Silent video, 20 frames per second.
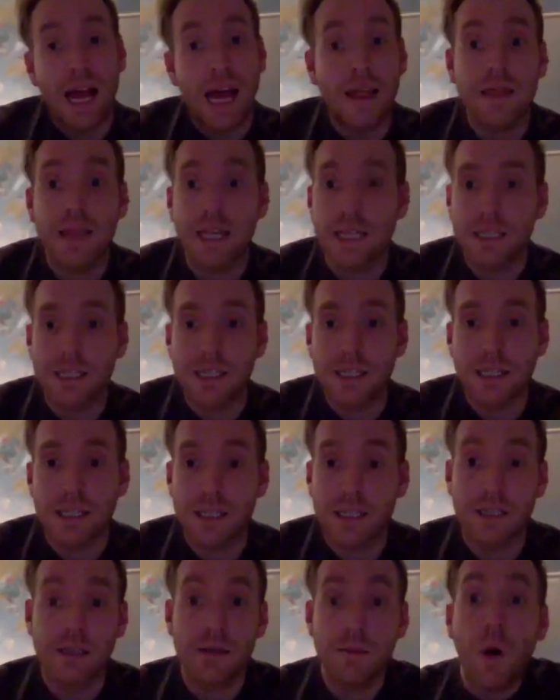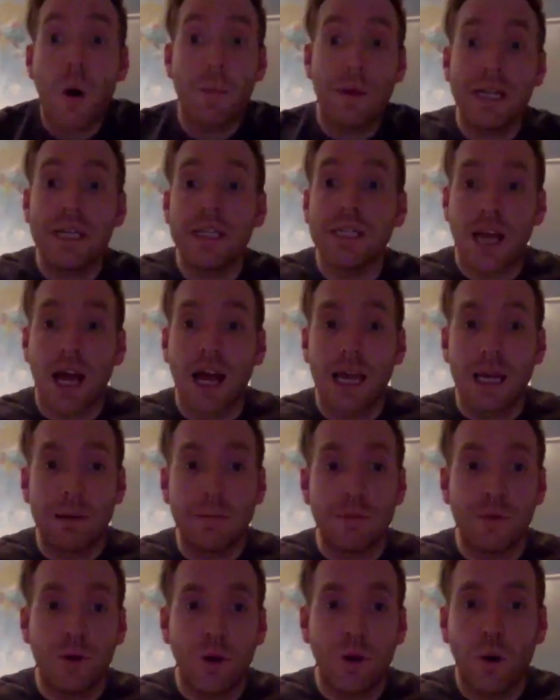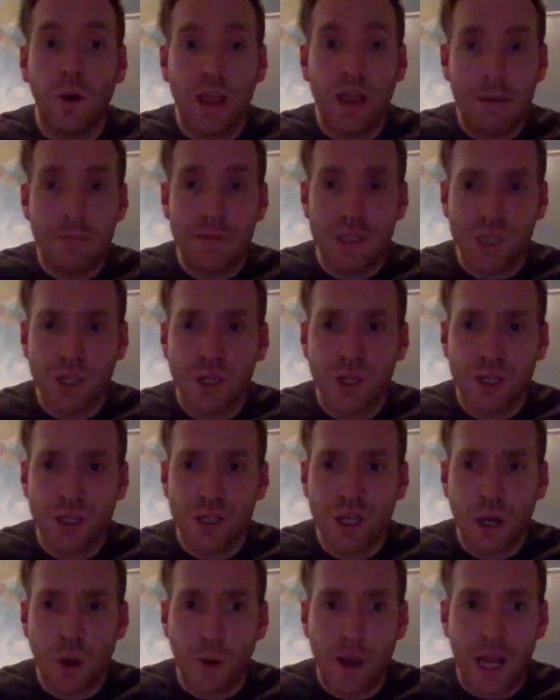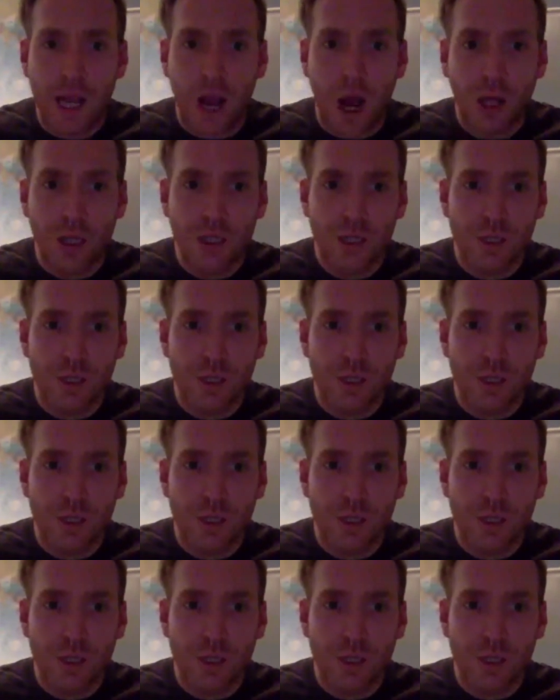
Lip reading: at this moment in time, all them discussions are going on.